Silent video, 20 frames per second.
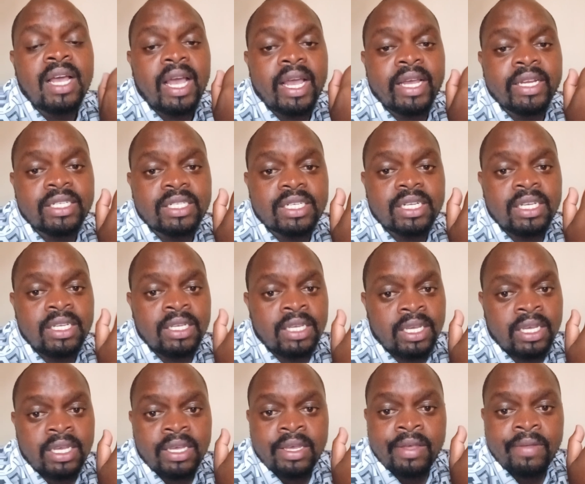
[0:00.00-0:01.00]
and
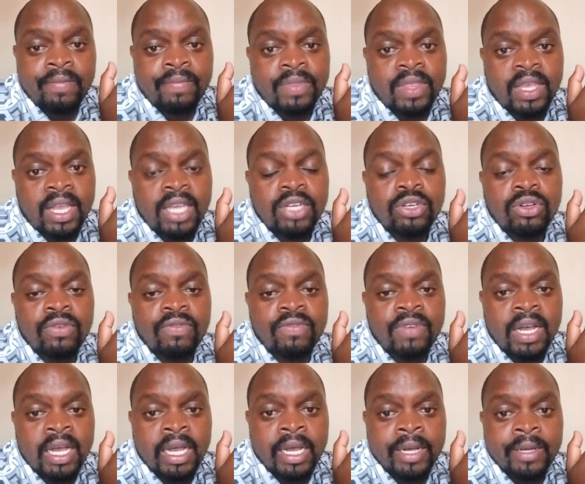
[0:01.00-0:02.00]
the kind
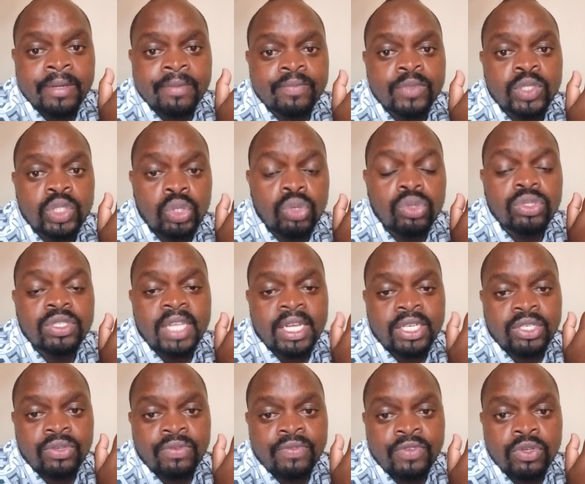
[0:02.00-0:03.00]
of tools
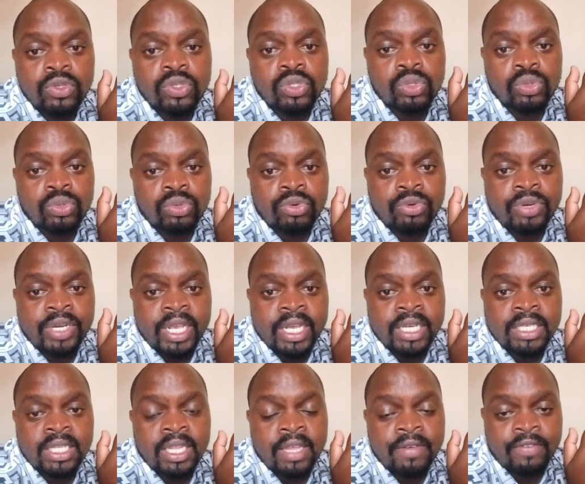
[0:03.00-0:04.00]
that you've used to
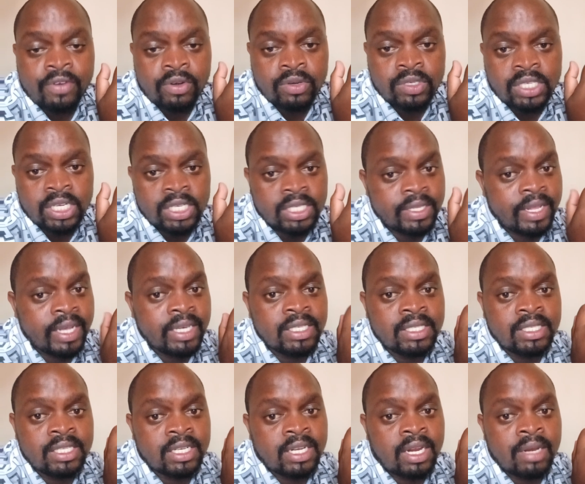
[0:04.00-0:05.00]
create the front end. That
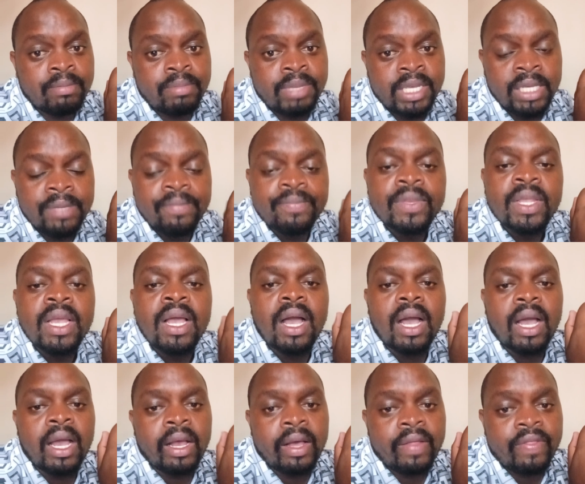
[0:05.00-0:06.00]
is, it can be
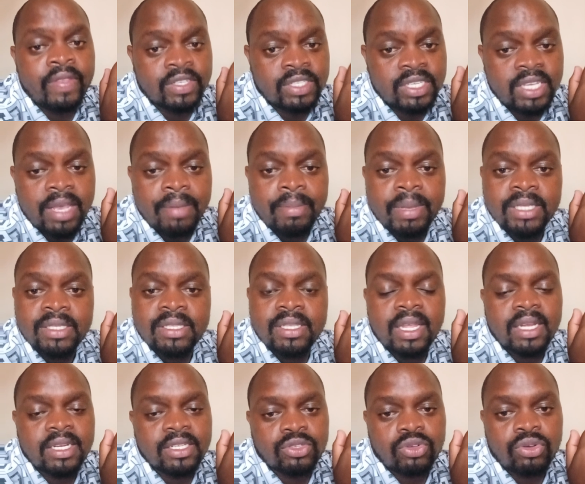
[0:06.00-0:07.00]
the CMS,
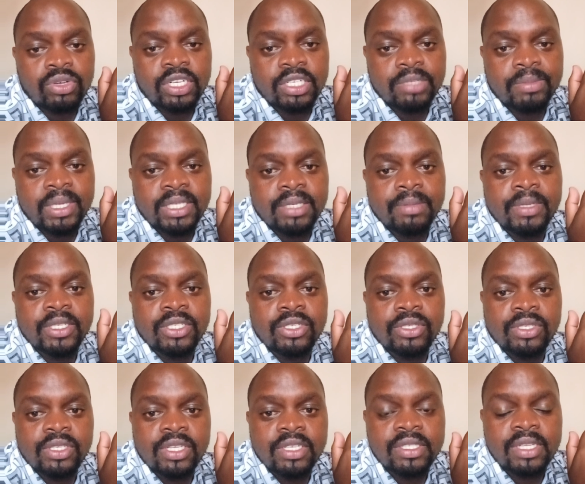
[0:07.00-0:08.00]
that is content management
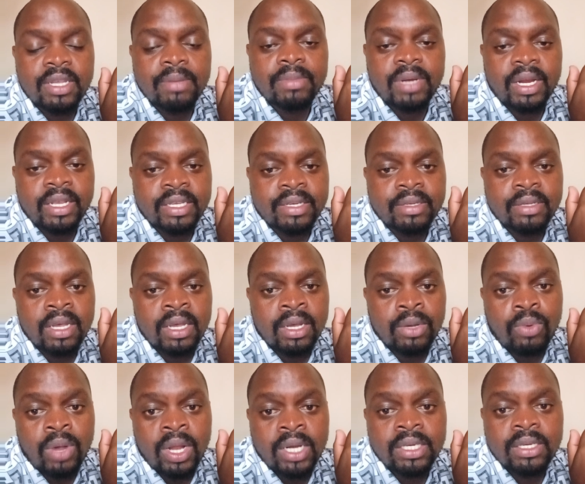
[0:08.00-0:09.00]
system, like
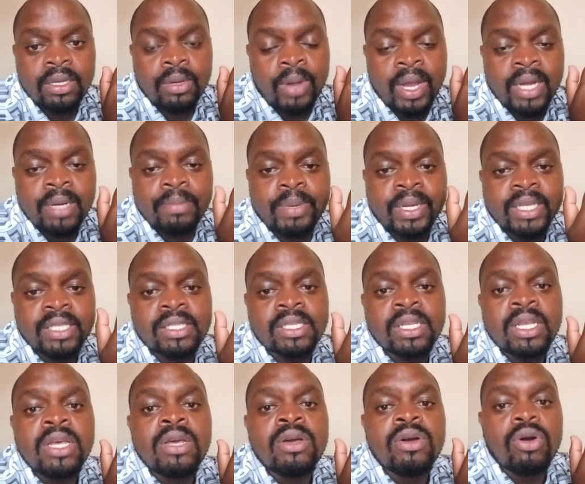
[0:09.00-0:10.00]
WordPress,
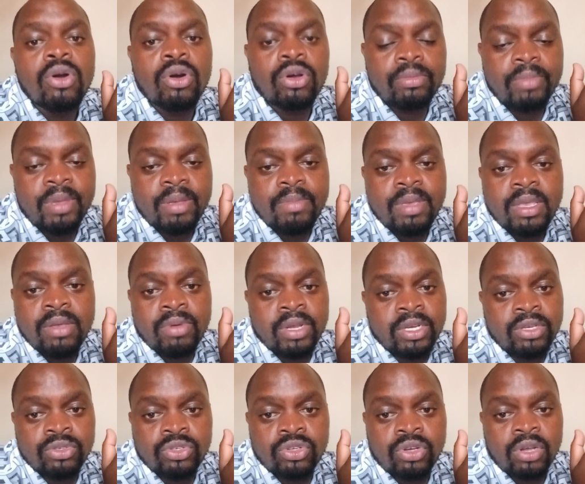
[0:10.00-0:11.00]
or maybe
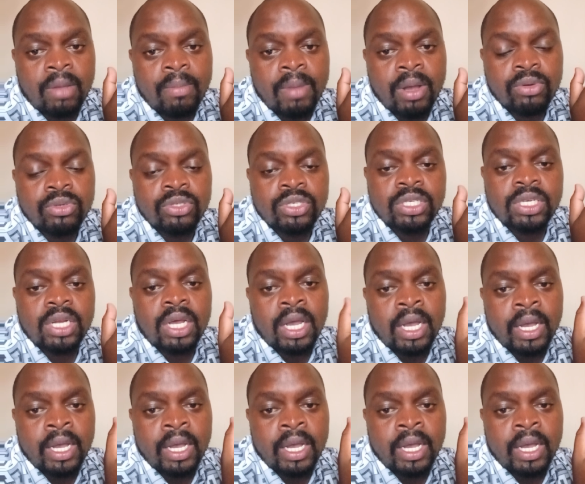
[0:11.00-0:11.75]
when you talk about